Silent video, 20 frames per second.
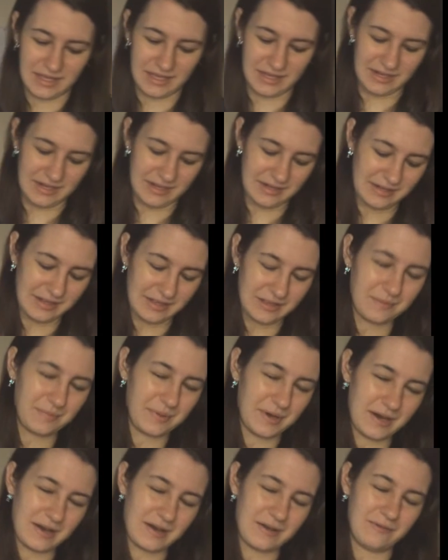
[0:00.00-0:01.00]
And another
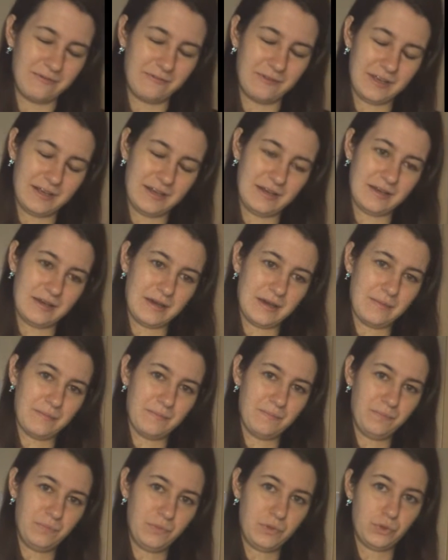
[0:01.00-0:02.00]
part
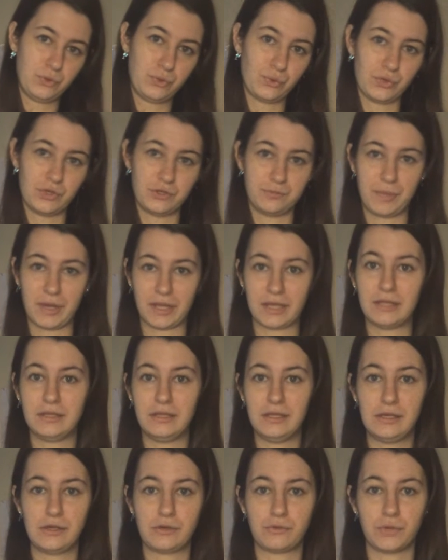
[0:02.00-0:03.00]
when Dory's back
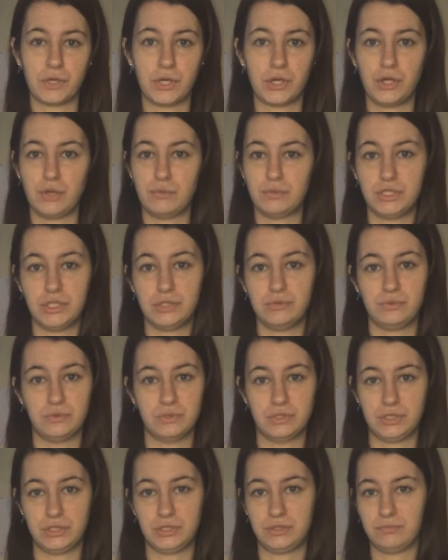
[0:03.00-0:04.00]
in the aquarium she
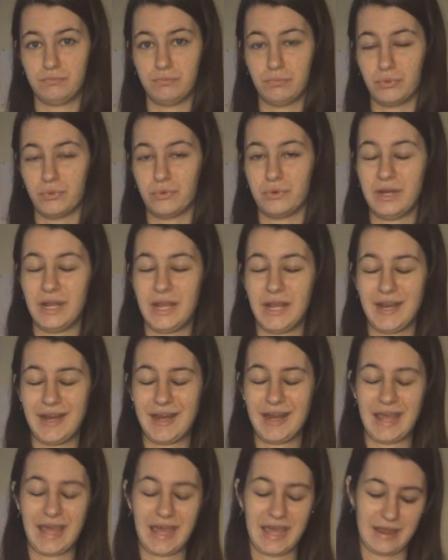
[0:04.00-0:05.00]
was born
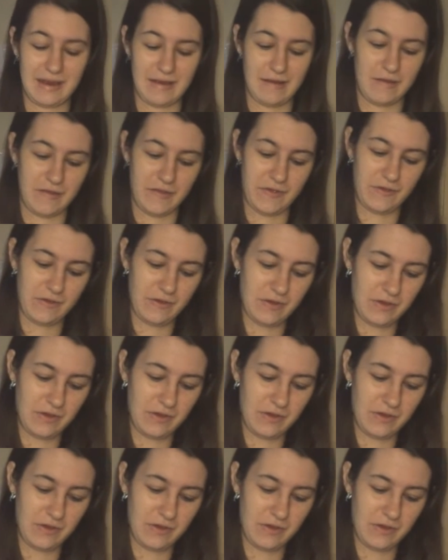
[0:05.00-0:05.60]
in, and